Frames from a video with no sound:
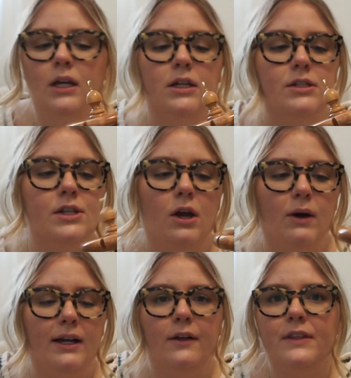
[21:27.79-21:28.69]
So
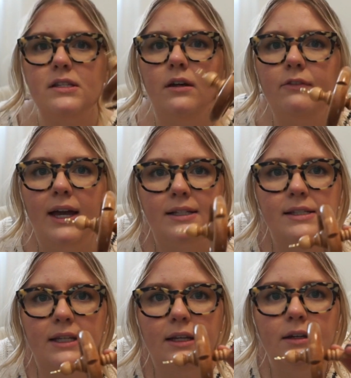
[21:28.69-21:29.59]
I got this off
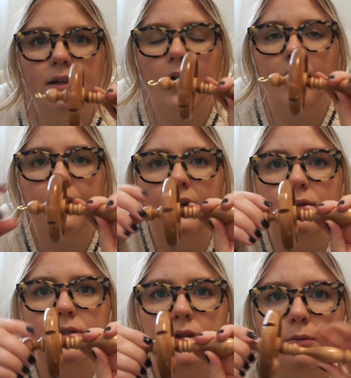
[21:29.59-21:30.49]
Etsy. I thought it
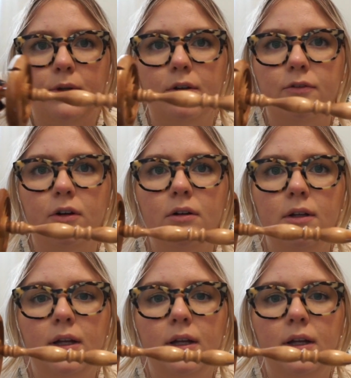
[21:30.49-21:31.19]
was so beautiful.